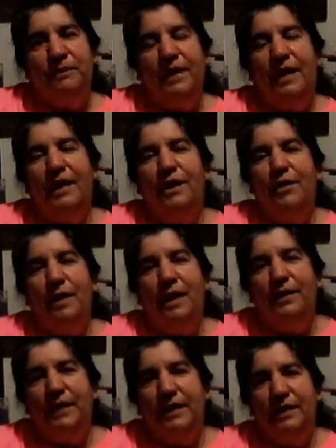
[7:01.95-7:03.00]
and go
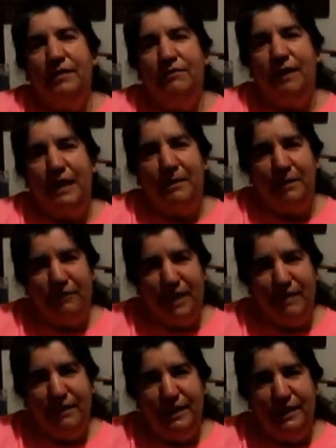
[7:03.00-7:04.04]
out there and find my
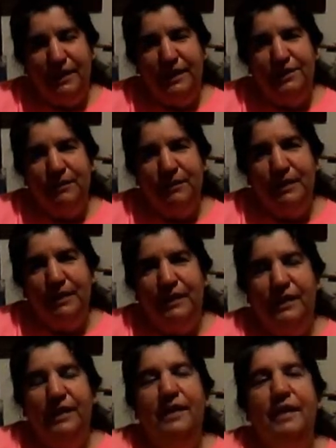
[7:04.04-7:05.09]
family in that
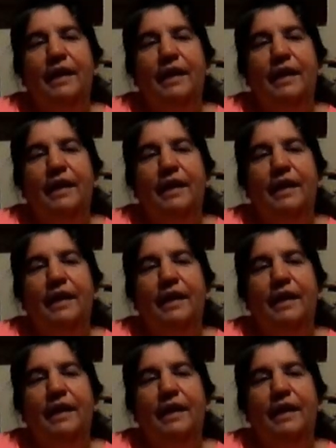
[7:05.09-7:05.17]
cemetery